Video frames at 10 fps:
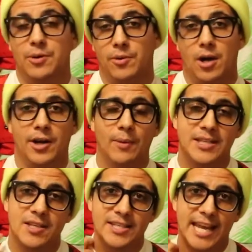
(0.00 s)
on our way to
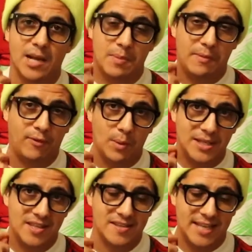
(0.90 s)
the stadium. But before we went
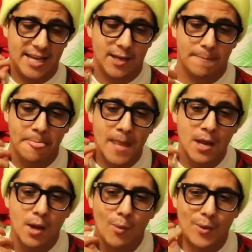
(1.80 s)
to the stadium,
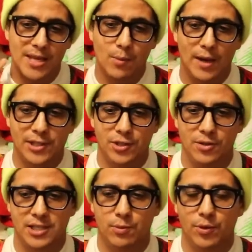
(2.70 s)
we went to
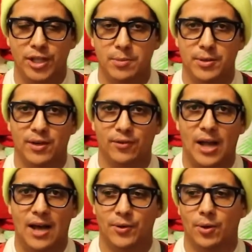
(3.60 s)
this really beautiful
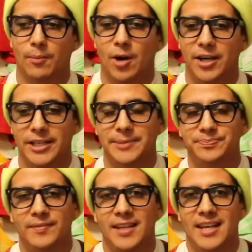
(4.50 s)
outdoor market.
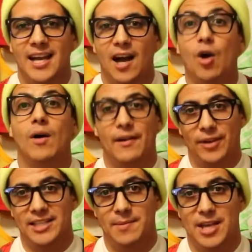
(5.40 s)
Oh, I
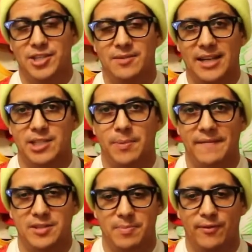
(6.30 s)
forgot to
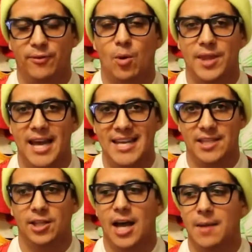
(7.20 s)
preface, before that in the
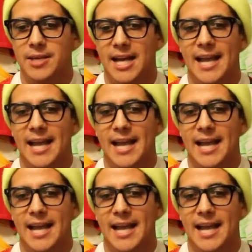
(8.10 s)
lobby,